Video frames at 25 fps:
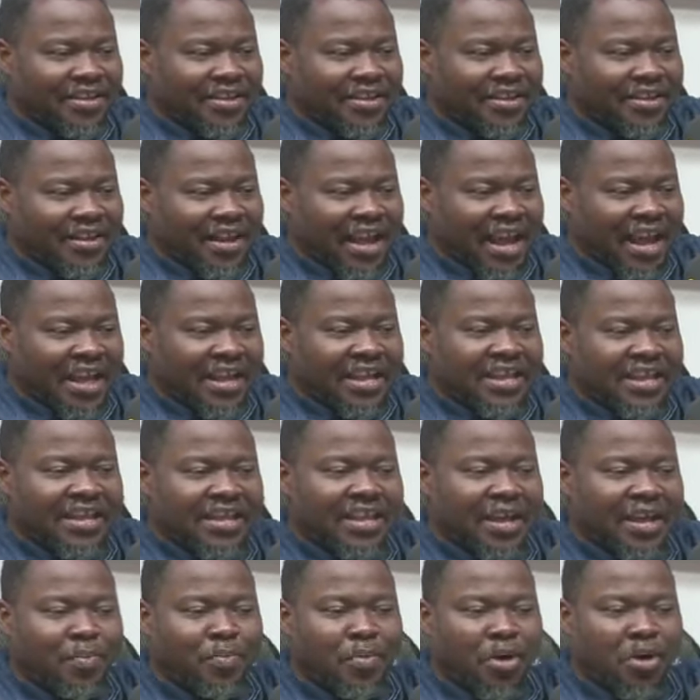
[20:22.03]
Now
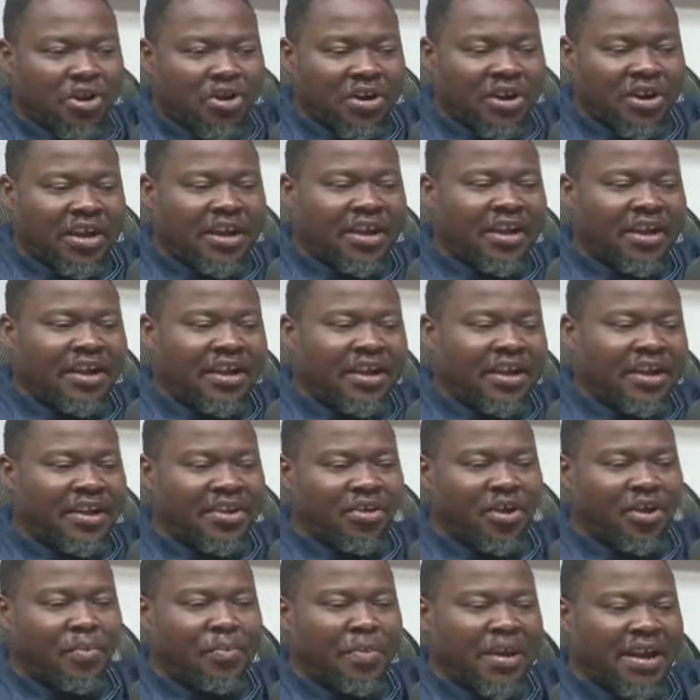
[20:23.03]
your bond
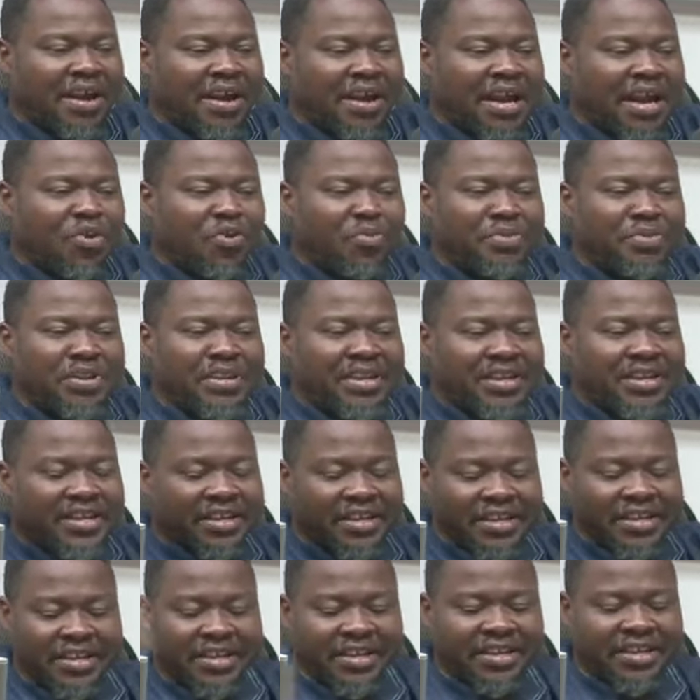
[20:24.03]
number na no be
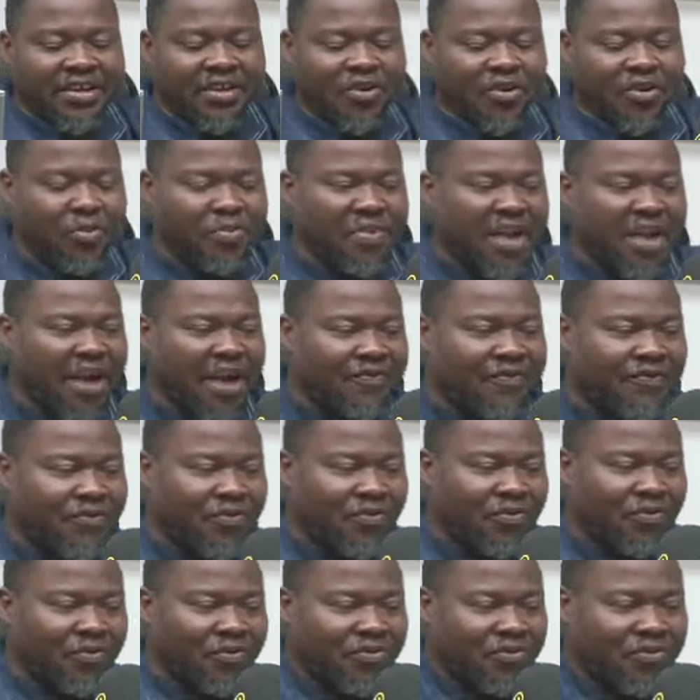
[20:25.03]
the will be
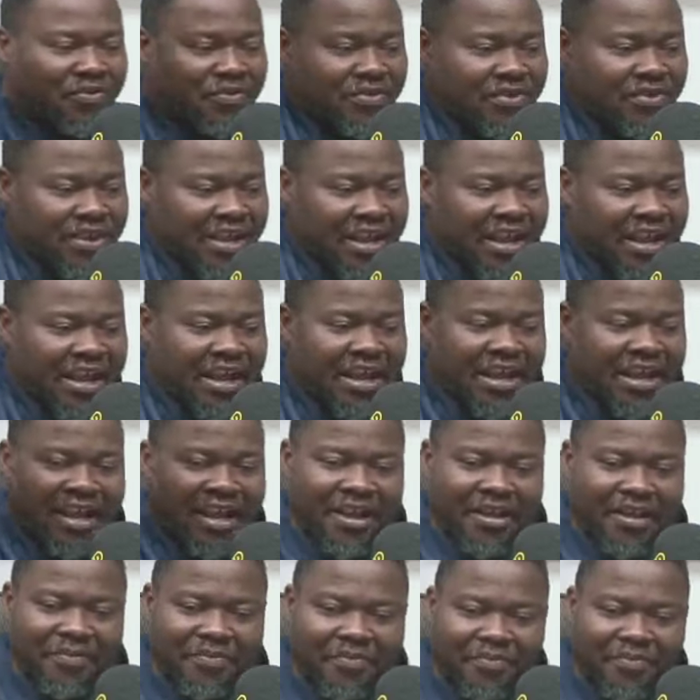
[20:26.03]
Afro
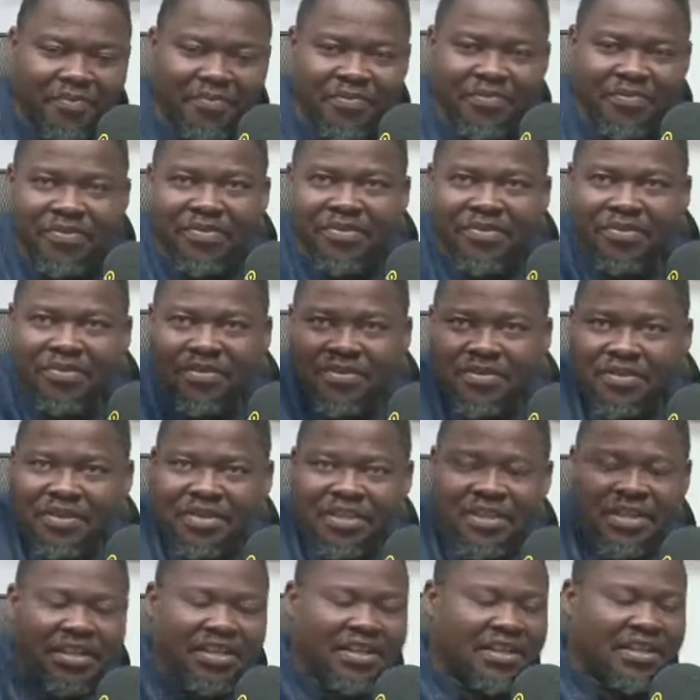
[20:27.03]

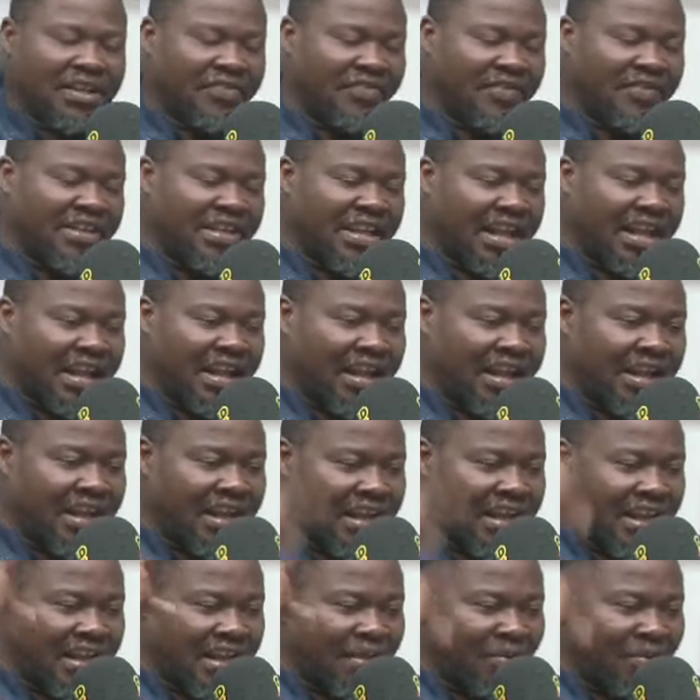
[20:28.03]
your friend
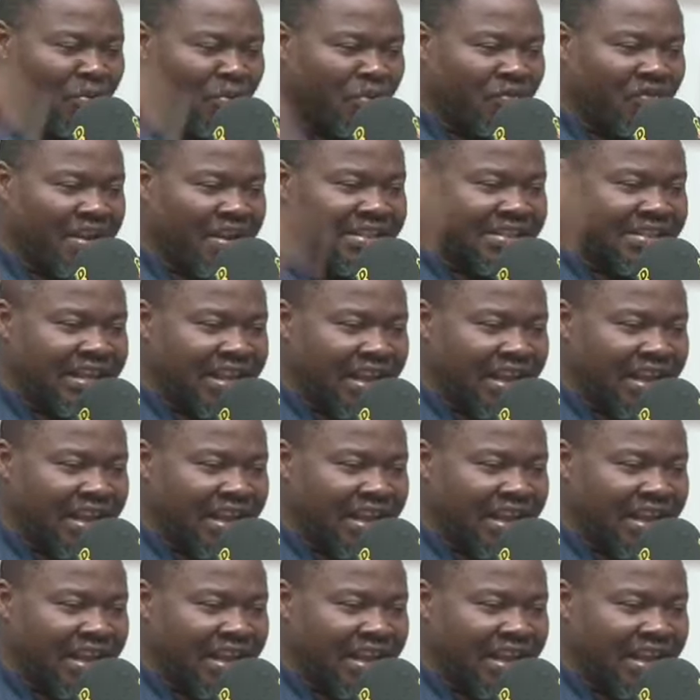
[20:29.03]
mu friend say